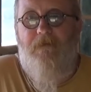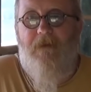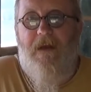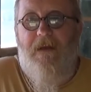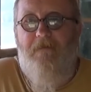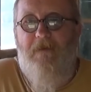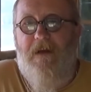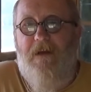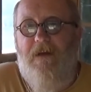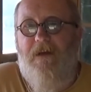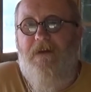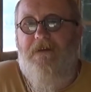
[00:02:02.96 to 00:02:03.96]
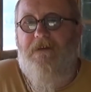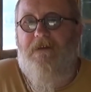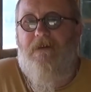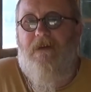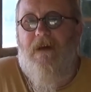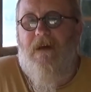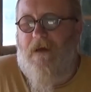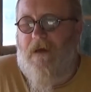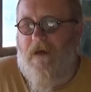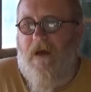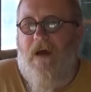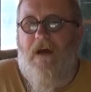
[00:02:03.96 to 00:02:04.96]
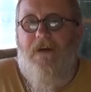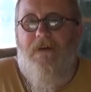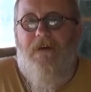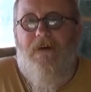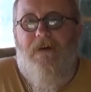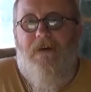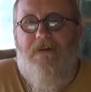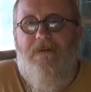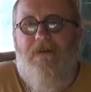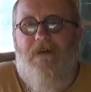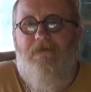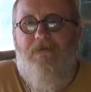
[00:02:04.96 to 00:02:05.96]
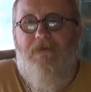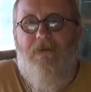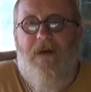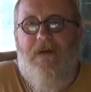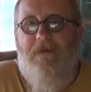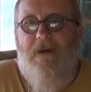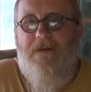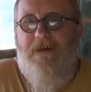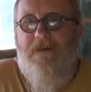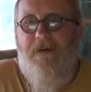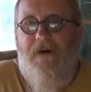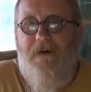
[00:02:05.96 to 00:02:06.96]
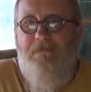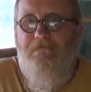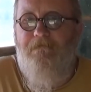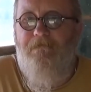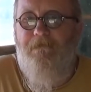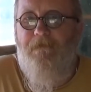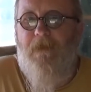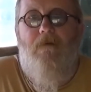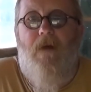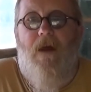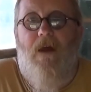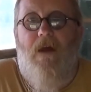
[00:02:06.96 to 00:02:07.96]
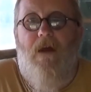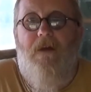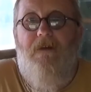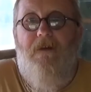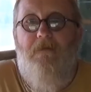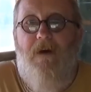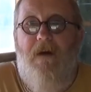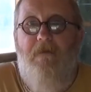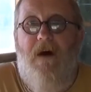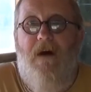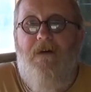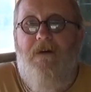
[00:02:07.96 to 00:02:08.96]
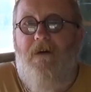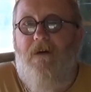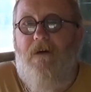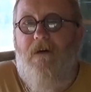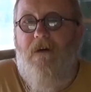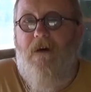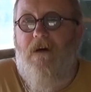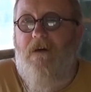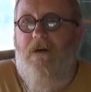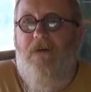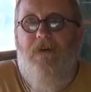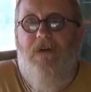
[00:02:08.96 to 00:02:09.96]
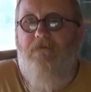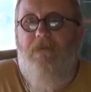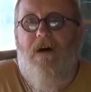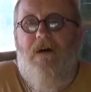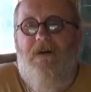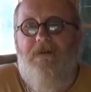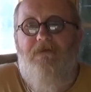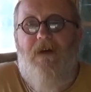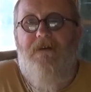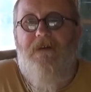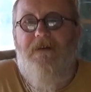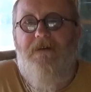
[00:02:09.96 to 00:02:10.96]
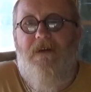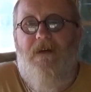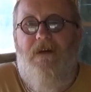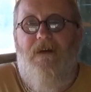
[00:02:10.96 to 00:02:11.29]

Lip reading: many years, and I just love the way he plays guitar. Anything by Bach. I think Bach is fantastic.